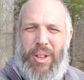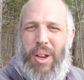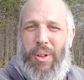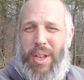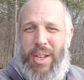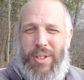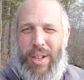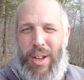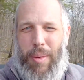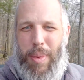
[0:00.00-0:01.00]
clearly
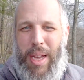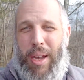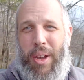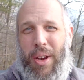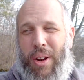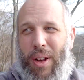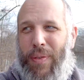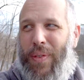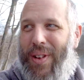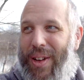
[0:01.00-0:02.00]
isn't going to be a good
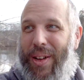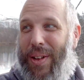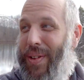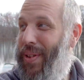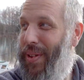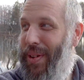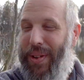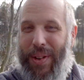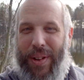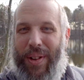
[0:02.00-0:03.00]
enough
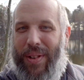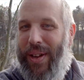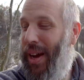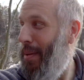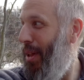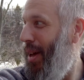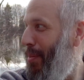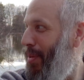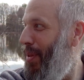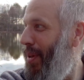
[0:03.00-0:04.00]
time
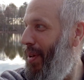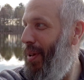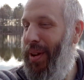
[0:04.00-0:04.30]
lapse,